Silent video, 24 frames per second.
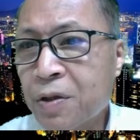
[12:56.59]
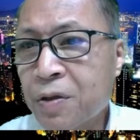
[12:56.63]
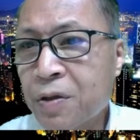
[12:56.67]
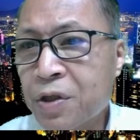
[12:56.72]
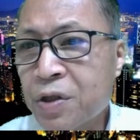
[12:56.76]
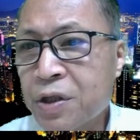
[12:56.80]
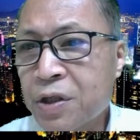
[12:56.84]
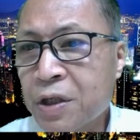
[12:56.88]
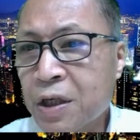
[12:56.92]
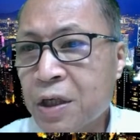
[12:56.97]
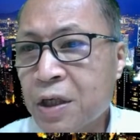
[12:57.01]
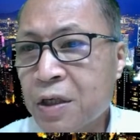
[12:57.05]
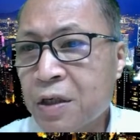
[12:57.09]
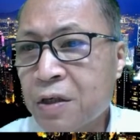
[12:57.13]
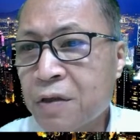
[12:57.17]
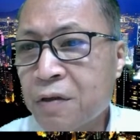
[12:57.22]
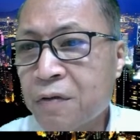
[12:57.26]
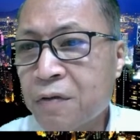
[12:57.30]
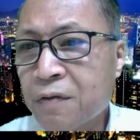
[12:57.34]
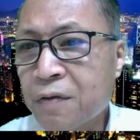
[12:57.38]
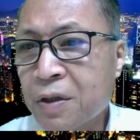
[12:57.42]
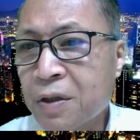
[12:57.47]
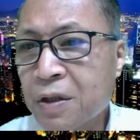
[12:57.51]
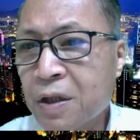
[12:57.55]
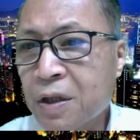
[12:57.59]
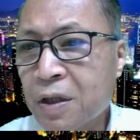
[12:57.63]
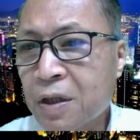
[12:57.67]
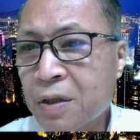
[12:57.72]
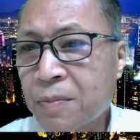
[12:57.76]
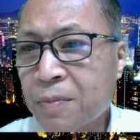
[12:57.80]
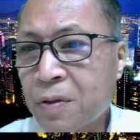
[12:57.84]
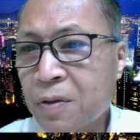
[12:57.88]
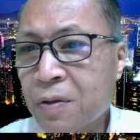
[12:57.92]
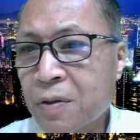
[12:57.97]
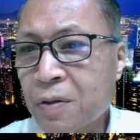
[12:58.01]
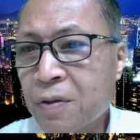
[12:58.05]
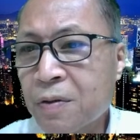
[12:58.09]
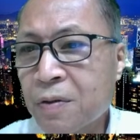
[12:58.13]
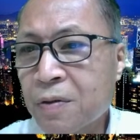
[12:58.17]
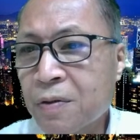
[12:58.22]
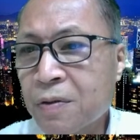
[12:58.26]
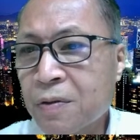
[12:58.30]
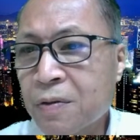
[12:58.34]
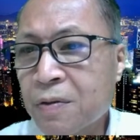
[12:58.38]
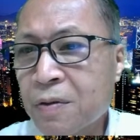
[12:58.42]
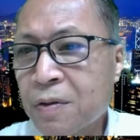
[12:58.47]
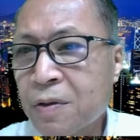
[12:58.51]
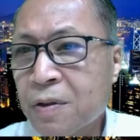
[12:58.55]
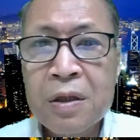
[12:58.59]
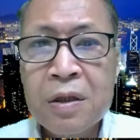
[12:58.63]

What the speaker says: shower table.